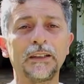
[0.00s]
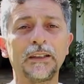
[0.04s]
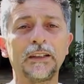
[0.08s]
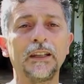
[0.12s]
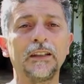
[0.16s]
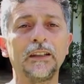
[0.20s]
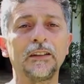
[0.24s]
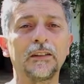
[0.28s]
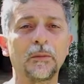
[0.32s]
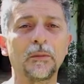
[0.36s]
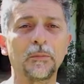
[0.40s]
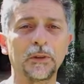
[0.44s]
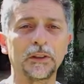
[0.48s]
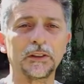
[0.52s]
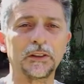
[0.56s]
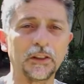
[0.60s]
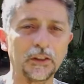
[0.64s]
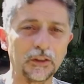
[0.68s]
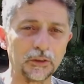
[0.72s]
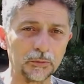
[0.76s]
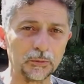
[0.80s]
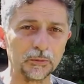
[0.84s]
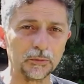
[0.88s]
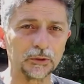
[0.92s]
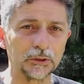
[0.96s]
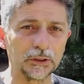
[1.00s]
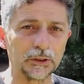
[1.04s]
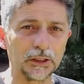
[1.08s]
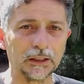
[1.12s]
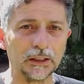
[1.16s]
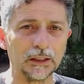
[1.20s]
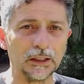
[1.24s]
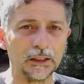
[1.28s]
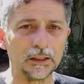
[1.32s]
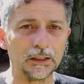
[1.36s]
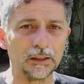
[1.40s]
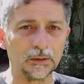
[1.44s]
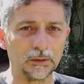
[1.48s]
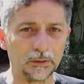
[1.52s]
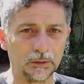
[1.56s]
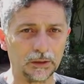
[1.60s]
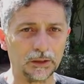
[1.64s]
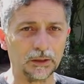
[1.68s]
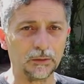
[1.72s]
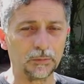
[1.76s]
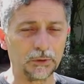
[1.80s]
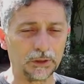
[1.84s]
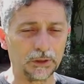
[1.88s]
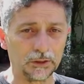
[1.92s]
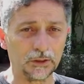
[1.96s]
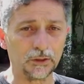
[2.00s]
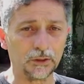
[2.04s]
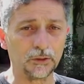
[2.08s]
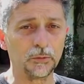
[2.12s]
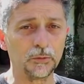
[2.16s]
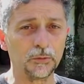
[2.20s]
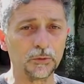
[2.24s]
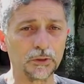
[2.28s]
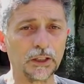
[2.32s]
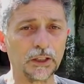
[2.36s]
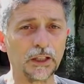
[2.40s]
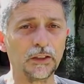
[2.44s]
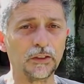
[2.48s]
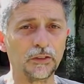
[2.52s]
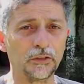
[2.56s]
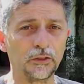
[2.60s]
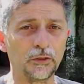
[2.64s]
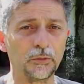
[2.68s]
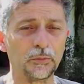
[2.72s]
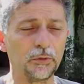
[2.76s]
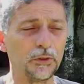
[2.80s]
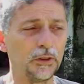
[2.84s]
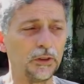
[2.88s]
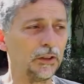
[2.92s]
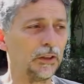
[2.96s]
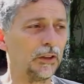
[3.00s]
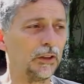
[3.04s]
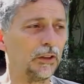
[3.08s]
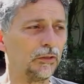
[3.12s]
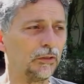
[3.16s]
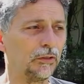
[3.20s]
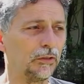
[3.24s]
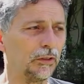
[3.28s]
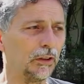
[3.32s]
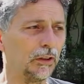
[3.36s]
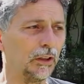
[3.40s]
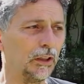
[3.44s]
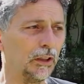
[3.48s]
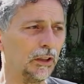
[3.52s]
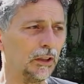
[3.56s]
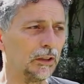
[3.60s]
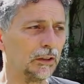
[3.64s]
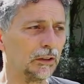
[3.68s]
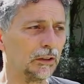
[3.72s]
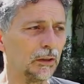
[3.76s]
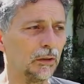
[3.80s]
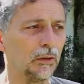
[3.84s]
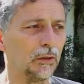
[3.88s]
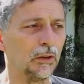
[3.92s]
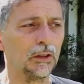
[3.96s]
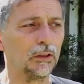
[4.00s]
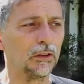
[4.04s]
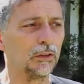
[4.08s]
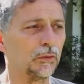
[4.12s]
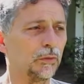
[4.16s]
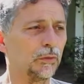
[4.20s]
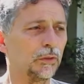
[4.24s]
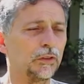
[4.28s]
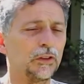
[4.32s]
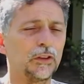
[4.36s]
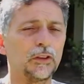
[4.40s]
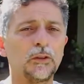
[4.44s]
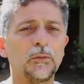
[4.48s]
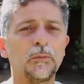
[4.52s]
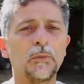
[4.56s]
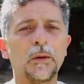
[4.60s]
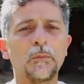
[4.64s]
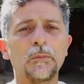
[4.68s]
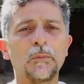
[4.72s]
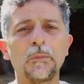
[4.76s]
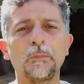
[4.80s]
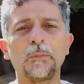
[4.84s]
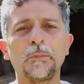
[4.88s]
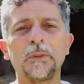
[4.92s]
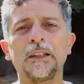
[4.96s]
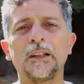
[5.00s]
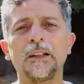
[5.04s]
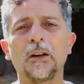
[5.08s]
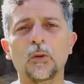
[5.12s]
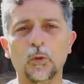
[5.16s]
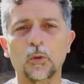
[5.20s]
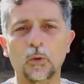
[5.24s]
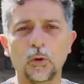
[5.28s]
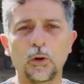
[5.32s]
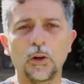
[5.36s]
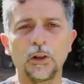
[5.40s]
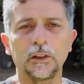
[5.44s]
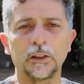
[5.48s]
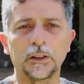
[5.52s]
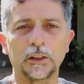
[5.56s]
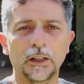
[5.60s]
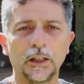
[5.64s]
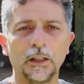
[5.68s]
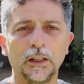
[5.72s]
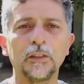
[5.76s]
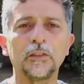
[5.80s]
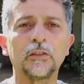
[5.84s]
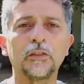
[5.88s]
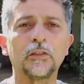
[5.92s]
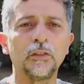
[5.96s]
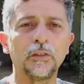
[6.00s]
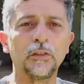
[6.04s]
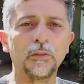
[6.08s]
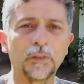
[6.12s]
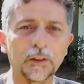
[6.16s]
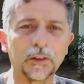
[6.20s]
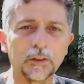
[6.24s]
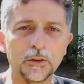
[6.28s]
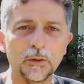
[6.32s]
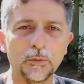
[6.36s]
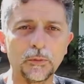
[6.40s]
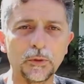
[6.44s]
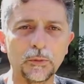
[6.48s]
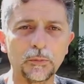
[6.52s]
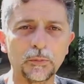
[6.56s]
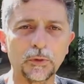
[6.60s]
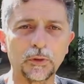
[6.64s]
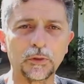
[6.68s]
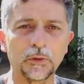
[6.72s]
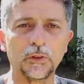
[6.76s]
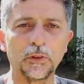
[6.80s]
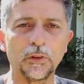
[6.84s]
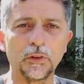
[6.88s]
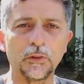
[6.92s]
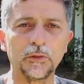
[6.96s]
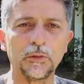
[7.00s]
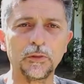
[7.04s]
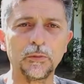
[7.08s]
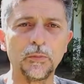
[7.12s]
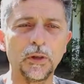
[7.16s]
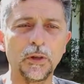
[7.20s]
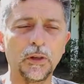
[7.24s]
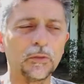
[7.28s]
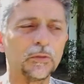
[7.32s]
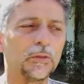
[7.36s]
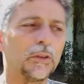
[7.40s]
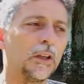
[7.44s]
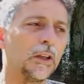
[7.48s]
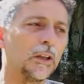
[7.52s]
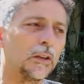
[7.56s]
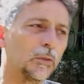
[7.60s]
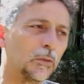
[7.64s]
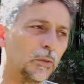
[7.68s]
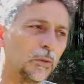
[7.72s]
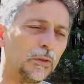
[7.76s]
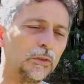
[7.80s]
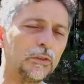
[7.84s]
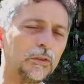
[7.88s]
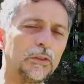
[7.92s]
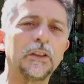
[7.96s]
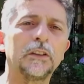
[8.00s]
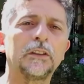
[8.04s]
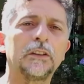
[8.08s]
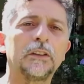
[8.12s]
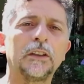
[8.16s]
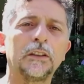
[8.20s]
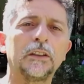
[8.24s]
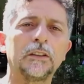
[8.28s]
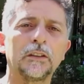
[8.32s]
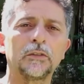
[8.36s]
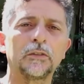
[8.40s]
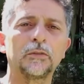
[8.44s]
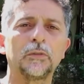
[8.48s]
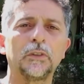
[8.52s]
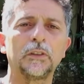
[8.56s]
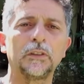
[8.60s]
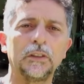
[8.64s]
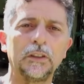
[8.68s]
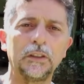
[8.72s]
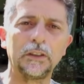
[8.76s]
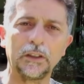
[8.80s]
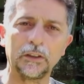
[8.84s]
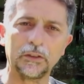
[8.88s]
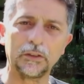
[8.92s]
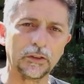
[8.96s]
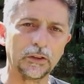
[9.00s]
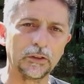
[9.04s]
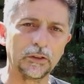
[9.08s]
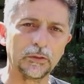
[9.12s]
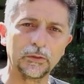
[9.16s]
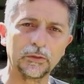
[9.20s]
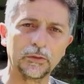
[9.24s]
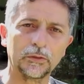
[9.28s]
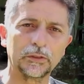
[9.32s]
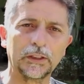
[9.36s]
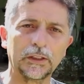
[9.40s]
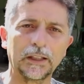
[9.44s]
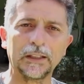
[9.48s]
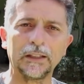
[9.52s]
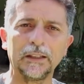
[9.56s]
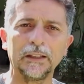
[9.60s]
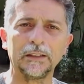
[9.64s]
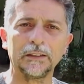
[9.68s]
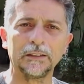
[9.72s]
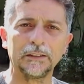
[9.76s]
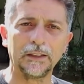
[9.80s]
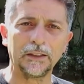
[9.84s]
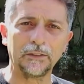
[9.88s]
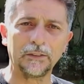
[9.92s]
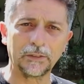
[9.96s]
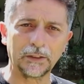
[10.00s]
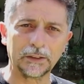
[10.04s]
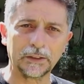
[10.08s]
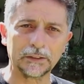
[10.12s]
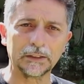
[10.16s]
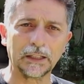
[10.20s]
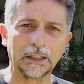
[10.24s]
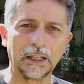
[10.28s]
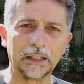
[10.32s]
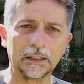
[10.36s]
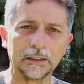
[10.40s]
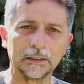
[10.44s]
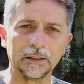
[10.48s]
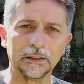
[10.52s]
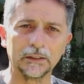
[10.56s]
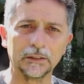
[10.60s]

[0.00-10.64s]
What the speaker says: You would need a lot of competence to transform this type of energy. If you drink alcohol before doing laying on of hands, your energies will certainly be incompatible.